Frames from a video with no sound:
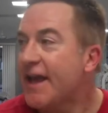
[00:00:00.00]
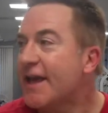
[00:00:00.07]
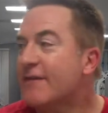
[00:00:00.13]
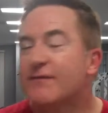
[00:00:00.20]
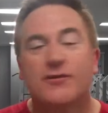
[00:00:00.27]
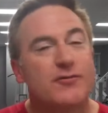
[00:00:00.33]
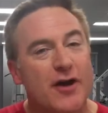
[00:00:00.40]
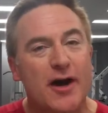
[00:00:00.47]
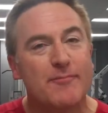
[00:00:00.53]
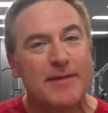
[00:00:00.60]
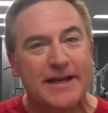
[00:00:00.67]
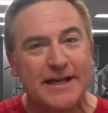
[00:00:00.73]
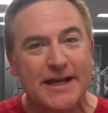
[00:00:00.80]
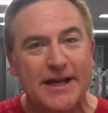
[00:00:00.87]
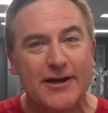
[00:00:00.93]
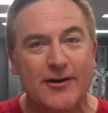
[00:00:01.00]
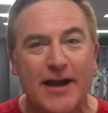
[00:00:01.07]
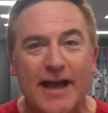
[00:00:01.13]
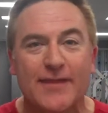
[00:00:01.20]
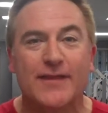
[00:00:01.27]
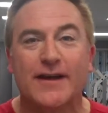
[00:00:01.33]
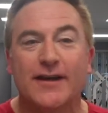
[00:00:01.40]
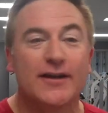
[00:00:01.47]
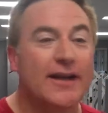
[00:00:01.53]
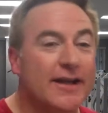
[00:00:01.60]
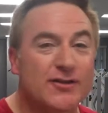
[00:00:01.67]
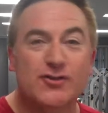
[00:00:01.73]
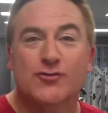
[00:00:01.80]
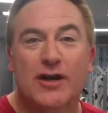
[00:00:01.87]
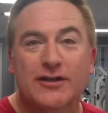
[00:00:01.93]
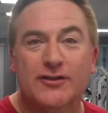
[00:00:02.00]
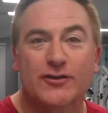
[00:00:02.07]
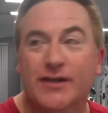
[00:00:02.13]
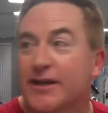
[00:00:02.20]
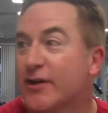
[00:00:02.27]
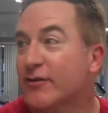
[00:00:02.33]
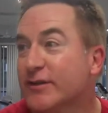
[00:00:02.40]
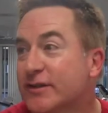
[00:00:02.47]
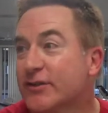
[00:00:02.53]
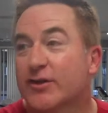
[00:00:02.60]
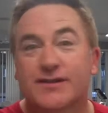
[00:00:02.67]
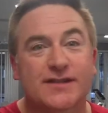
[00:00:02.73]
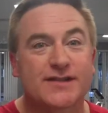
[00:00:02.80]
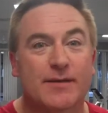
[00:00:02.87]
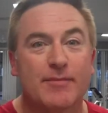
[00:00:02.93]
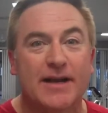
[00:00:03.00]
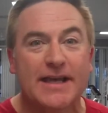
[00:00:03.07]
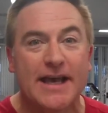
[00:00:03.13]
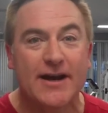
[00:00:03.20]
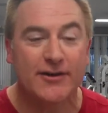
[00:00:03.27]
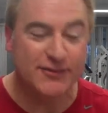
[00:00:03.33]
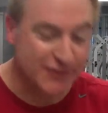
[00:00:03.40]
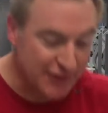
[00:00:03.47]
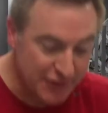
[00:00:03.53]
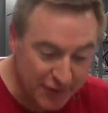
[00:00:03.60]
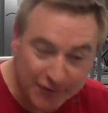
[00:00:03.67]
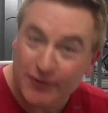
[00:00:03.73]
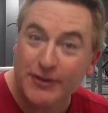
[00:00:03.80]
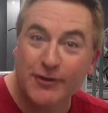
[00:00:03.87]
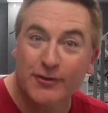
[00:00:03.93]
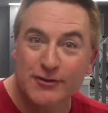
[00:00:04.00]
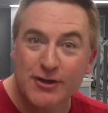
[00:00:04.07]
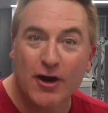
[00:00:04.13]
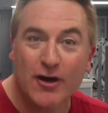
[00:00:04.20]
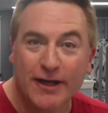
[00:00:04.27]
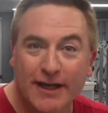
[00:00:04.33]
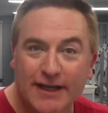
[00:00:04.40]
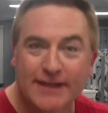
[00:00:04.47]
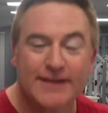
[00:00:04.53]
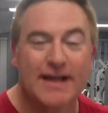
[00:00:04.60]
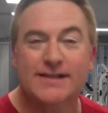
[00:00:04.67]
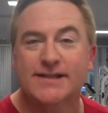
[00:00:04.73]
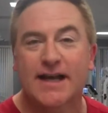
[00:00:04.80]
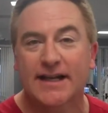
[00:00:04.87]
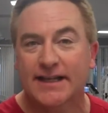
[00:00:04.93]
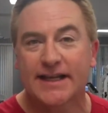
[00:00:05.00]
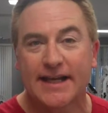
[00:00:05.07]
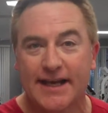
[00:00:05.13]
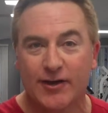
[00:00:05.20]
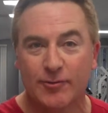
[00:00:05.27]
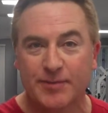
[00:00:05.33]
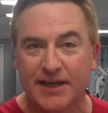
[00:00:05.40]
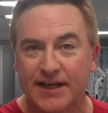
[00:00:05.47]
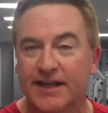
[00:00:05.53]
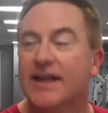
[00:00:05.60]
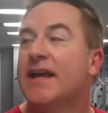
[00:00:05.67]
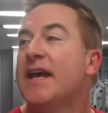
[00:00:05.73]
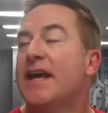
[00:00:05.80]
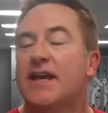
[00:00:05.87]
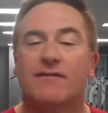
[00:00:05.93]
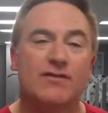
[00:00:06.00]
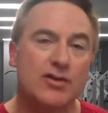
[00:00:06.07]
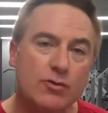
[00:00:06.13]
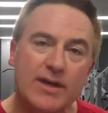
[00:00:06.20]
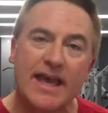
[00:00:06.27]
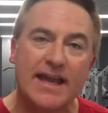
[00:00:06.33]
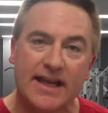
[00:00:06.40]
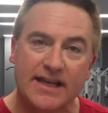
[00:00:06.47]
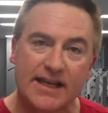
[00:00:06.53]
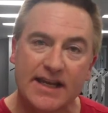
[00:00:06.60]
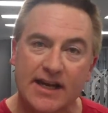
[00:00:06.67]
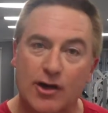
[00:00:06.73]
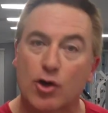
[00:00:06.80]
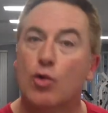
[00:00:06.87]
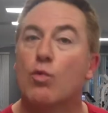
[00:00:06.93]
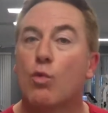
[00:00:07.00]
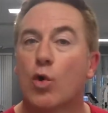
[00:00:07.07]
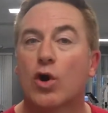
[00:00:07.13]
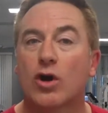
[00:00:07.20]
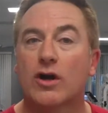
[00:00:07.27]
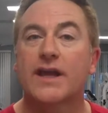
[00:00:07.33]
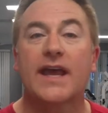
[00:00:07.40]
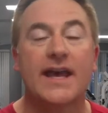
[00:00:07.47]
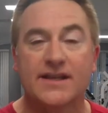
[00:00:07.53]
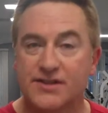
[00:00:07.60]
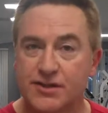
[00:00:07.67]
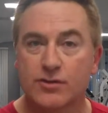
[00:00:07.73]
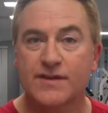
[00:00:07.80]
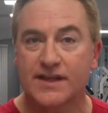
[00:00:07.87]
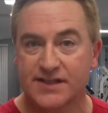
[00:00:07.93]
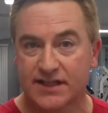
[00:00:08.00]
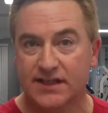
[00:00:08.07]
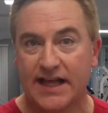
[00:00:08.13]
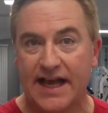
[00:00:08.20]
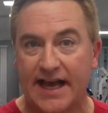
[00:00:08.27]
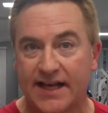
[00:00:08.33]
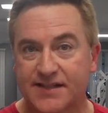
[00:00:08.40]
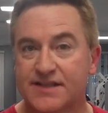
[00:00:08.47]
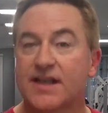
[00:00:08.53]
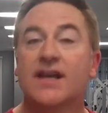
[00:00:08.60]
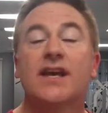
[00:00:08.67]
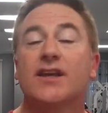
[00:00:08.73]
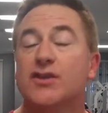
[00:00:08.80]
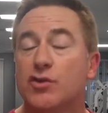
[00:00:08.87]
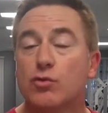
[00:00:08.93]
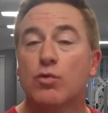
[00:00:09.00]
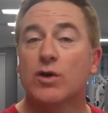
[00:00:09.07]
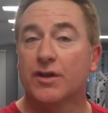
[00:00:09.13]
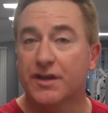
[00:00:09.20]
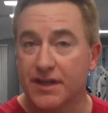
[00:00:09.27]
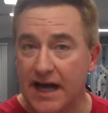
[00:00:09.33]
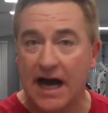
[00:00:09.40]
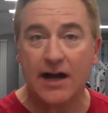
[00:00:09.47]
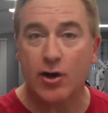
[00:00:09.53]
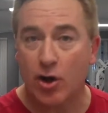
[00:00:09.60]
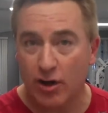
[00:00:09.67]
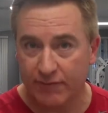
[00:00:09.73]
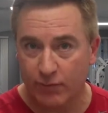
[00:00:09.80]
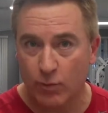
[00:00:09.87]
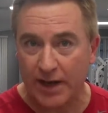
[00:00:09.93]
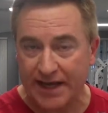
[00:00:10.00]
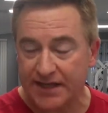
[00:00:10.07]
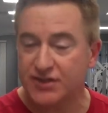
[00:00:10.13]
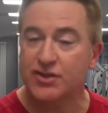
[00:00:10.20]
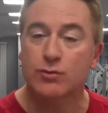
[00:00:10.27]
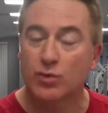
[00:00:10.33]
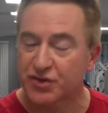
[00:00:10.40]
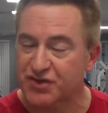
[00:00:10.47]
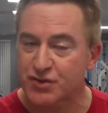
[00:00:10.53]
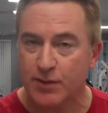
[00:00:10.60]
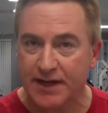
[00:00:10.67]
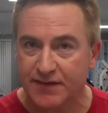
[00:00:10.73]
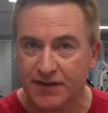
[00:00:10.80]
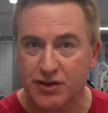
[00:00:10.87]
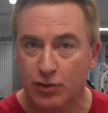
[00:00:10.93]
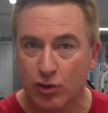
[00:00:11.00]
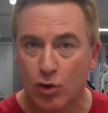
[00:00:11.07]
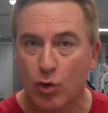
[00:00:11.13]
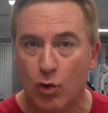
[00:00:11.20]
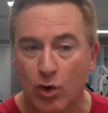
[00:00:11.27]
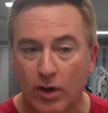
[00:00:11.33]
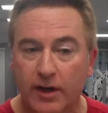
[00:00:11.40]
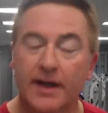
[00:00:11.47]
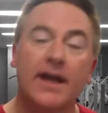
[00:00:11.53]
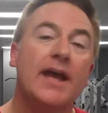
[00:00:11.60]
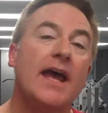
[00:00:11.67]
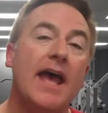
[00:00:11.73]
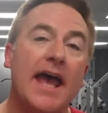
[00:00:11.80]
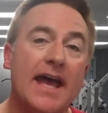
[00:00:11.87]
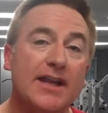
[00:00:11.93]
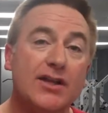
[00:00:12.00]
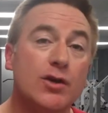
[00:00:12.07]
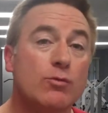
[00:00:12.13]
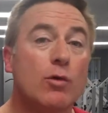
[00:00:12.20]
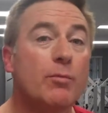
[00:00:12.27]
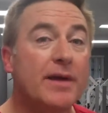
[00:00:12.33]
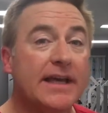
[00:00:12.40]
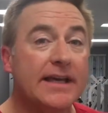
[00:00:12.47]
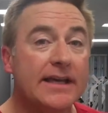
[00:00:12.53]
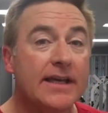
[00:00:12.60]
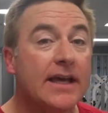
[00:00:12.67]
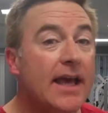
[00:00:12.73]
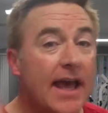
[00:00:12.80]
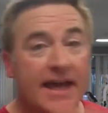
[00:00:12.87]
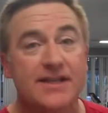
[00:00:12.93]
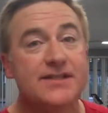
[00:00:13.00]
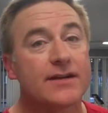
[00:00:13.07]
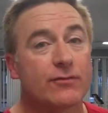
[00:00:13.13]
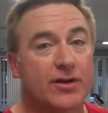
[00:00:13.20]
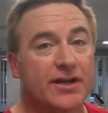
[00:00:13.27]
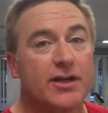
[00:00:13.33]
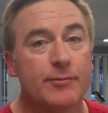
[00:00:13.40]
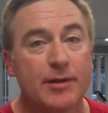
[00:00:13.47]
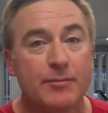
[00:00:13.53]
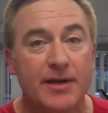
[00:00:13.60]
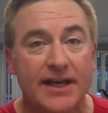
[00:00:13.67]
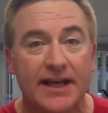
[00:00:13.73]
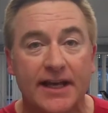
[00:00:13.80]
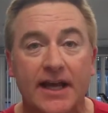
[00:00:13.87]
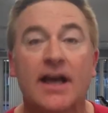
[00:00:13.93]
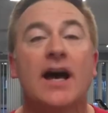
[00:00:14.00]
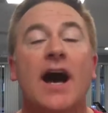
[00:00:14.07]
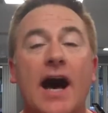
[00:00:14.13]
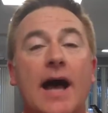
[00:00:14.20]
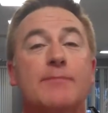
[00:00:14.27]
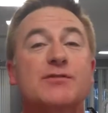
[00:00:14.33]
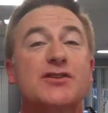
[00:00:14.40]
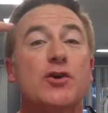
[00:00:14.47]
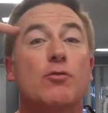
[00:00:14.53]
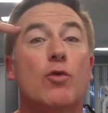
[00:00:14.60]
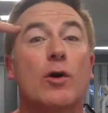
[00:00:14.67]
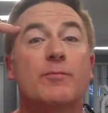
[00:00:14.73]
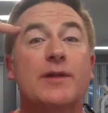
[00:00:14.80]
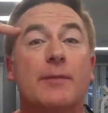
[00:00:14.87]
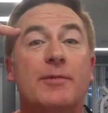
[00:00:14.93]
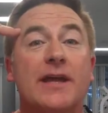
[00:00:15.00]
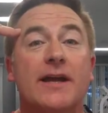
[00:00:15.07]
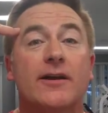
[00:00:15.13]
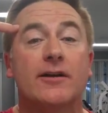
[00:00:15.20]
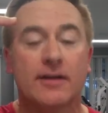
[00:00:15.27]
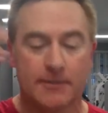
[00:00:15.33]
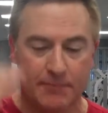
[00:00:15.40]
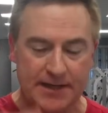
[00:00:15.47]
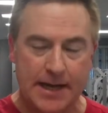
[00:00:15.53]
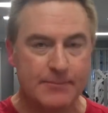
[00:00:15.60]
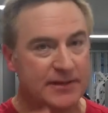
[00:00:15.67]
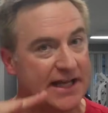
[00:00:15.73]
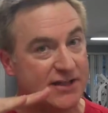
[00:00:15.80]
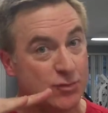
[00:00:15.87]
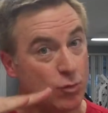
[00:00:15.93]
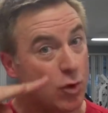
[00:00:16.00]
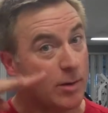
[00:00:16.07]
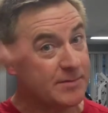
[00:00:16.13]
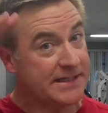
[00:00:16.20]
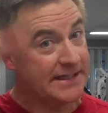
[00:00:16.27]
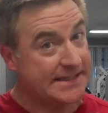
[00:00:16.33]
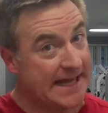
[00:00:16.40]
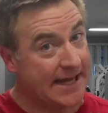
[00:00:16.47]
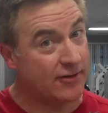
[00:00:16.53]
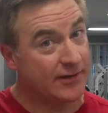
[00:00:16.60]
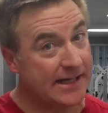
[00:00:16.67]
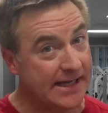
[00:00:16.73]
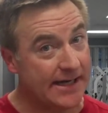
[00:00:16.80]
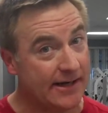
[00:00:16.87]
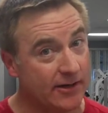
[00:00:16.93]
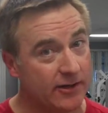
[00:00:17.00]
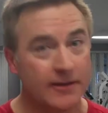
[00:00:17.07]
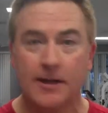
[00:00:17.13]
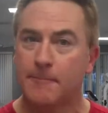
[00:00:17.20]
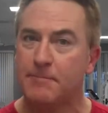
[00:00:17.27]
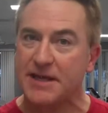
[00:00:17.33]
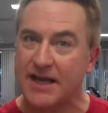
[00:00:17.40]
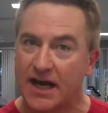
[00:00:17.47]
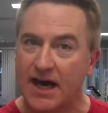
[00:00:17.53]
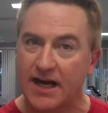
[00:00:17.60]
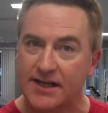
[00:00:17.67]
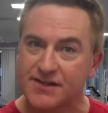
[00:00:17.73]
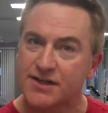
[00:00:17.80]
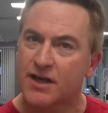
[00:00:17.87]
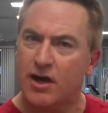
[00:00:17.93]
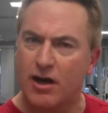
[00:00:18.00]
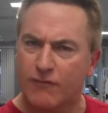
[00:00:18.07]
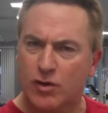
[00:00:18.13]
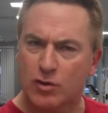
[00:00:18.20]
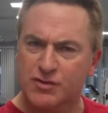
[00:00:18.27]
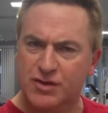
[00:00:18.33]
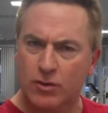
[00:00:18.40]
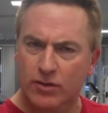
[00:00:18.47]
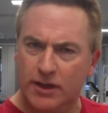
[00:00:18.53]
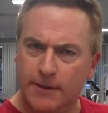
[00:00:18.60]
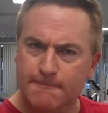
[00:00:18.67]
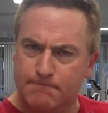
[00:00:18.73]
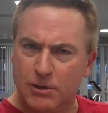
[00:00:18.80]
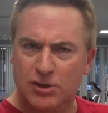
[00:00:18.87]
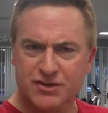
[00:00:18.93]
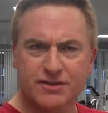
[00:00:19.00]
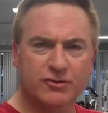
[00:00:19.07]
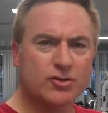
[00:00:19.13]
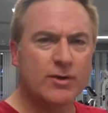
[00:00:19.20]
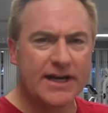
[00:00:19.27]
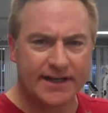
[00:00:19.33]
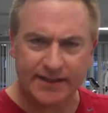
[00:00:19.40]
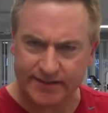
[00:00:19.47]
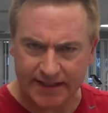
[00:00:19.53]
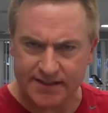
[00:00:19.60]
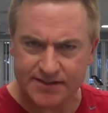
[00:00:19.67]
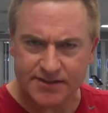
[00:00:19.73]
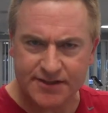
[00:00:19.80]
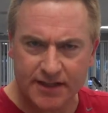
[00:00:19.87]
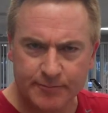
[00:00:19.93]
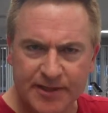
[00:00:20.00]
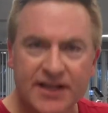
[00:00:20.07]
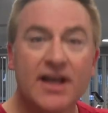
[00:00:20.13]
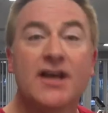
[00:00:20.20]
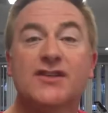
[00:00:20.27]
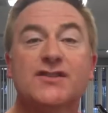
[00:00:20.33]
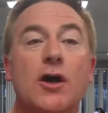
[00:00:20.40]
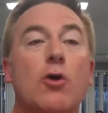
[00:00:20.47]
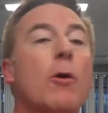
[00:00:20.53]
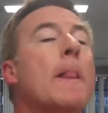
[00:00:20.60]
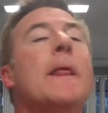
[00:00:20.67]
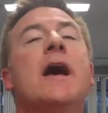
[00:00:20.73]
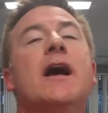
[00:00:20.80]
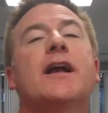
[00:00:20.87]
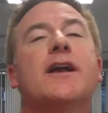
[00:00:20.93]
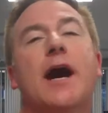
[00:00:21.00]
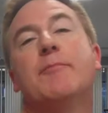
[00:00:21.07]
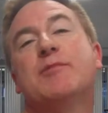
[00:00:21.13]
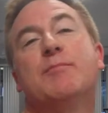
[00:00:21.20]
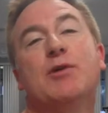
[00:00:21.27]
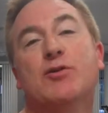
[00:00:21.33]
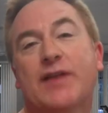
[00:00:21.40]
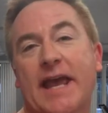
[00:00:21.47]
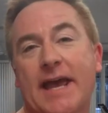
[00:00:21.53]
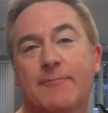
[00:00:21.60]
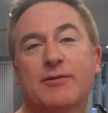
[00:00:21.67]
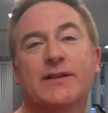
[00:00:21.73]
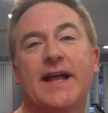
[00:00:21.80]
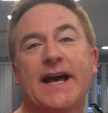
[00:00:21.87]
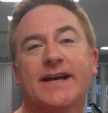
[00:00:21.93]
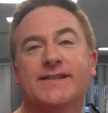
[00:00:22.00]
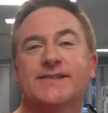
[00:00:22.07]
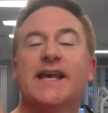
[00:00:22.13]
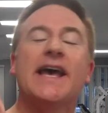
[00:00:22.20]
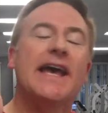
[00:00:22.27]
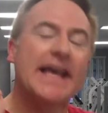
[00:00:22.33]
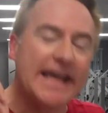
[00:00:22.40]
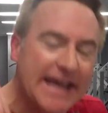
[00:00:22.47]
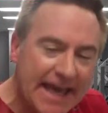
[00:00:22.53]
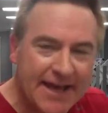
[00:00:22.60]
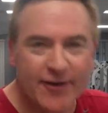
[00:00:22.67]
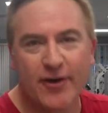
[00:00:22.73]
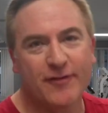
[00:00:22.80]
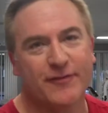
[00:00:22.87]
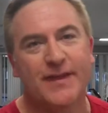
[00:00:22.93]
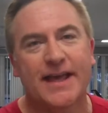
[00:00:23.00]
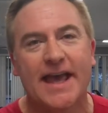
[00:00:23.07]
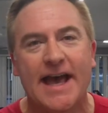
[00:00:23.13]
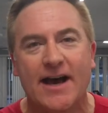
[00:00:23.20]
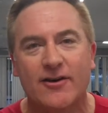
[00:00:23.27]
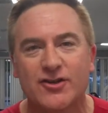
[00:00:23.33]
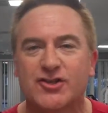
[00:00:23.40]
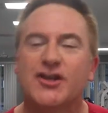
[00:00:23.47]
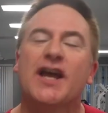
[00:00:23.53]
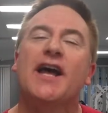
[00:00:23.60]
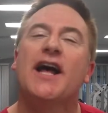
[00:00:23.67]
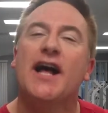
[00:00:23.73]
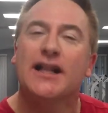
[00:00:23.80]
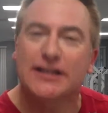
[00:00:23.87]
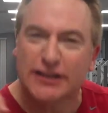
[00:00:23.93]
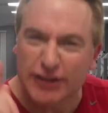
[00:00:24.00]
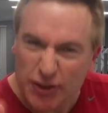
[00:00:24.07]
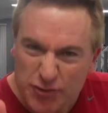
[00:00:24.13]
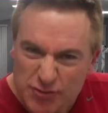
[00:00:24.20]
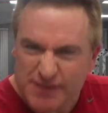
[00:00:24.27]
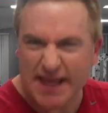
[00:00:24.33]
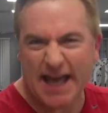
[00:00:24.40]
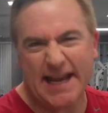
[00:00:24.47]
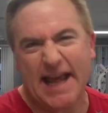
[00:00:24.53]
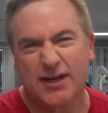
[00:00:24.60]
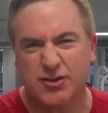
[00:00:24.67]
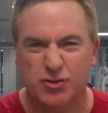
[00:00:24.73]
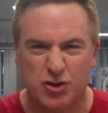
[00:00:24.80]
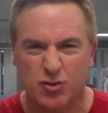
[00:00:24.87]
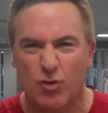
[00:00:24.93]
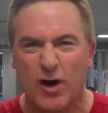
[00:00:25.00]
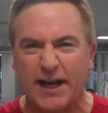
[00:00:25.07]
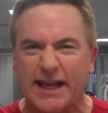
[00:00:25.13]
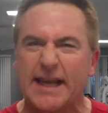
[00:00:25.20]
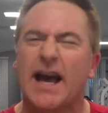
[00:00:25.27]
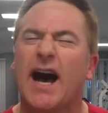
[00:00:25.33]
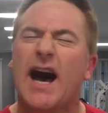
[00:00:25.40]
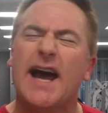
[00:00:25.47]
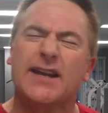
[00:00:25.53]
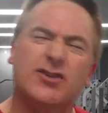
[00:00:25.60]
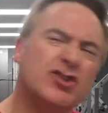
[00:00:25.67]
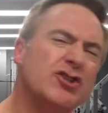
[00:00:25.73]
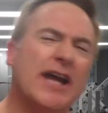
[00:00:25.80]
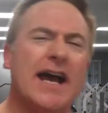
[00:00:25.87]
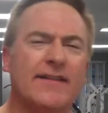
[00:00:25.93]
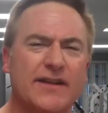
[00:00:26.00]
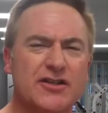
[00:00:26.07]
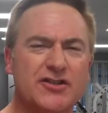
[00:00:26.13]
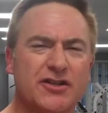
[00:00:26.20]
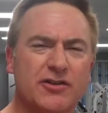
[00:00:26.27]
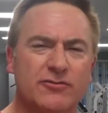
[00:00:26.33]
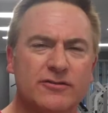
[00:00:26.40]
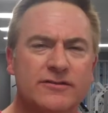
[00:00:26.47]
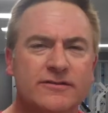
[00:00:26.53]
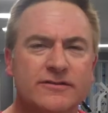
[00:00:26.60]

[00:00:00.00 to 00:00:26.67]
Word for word: If you come in here and the instructor, you know, looks at somebody else and you're, you're dogging it, that's not going to help you. If you get in here, work, and do this class, you will knock off weight, you will strengthen your core, and you will be a different human being. I'm still warped up here, but I'm less warped down here because of Kuzora personal training, ladies and gentlemen. So come to boot camp class, get off the couch, lose that extra 20. I challenge you.